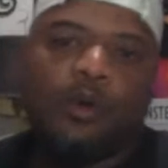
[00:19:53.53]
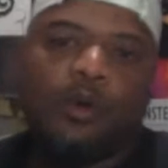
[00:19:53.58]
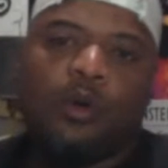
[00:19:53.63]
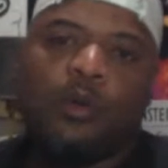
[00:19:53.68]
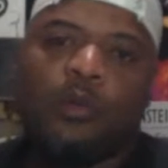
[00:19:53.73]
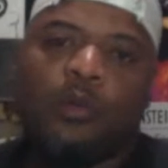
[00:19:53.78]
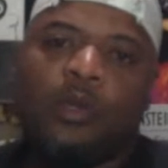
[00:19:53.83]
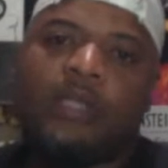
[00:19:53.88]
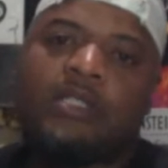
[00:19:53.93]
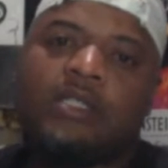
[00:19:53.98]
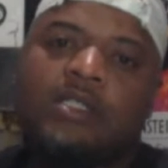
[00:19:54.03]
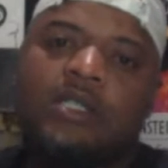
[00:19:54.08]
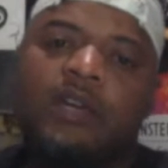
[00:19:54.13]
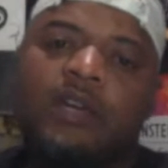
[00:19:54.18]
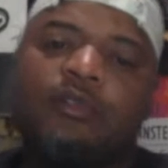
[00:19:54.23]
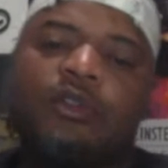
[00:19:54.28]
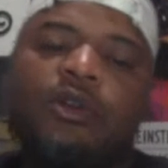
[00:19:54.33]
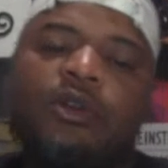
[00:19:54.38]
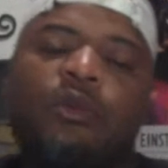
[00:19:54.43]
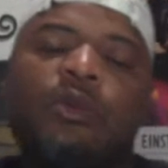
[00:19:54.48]
really
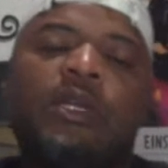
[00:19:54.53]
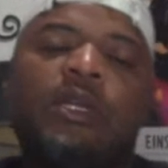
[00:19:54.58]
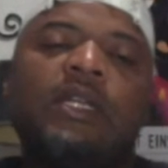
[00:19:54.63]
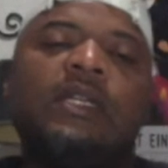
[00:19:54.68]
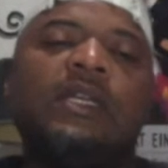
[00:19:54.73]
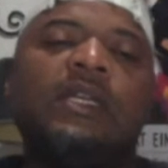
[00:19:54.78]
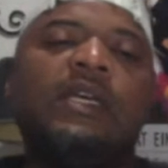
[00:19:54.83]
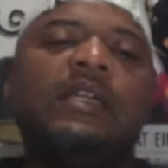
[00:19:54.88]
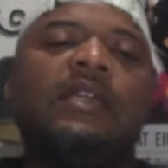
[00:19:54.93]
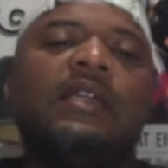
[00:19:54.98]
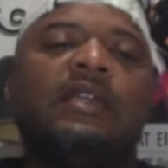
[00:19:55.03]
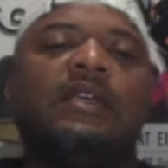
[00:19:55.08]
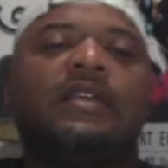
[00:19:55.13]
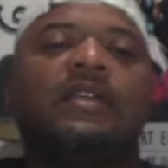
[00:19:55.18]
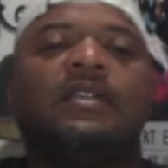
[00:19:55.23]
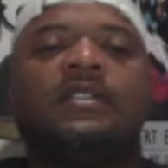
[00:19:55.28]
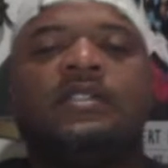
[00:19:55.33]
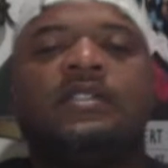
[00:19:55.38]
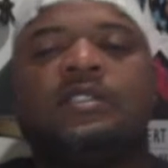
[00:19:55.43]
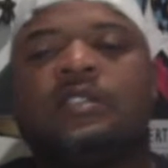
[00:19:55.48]
suffering and really needing it.
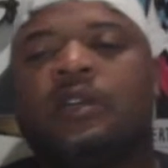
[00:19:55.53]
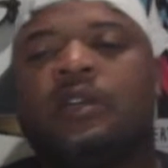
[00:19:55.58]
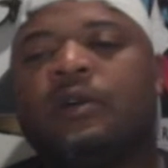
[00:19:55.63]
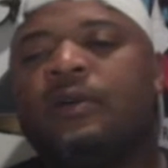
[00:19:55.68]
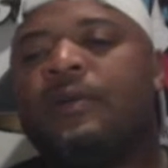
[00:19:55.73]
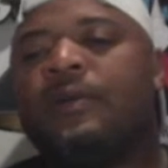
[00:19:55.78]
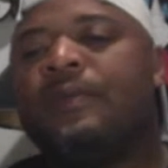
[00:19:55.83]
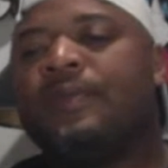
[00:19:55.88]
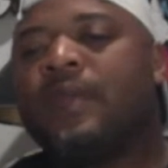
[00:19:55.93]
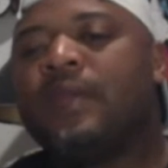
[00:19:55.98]
And so,